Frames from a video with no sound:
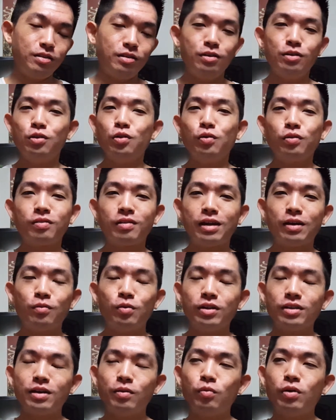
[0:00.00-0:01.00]
you know, it's like
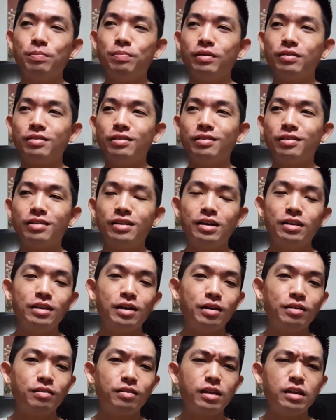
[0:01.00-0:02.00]
one time one person turned
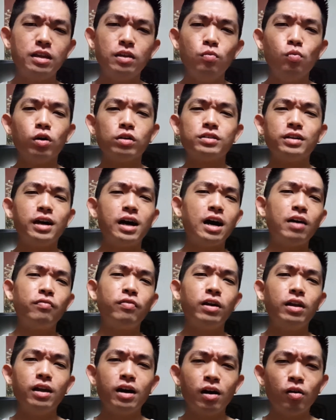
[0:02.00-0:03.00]
out and said he watched a half
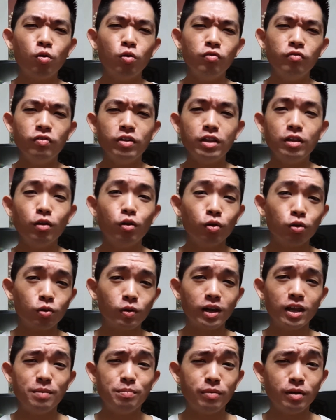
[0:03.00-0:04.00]
an hour video on
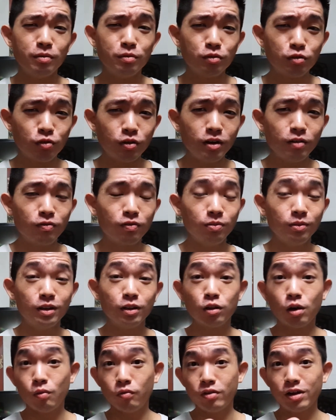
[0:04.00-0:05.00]
Twilight Imperium 3, the
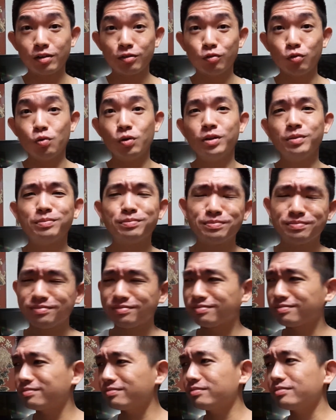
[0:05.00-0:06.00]
Tom Vassal one.
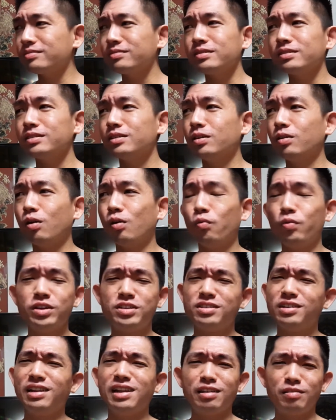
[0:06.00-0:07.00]
Or
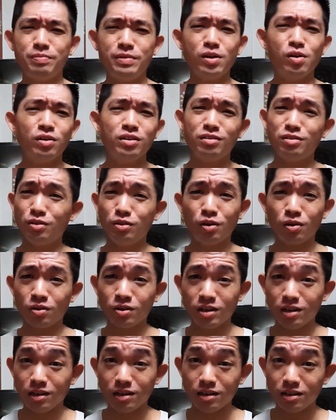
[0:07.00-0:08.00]
which, let's be honest, you're not
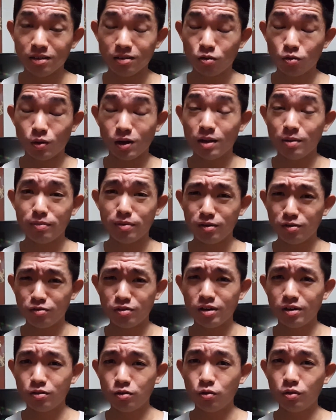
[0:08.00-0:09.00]
going to learn Twilight Imperium
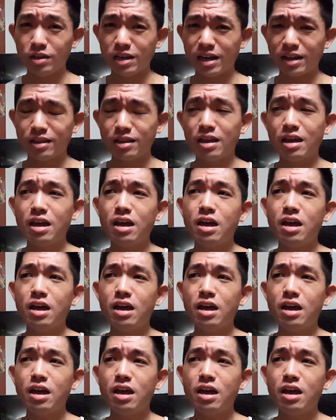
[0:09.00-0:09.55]
3 through that.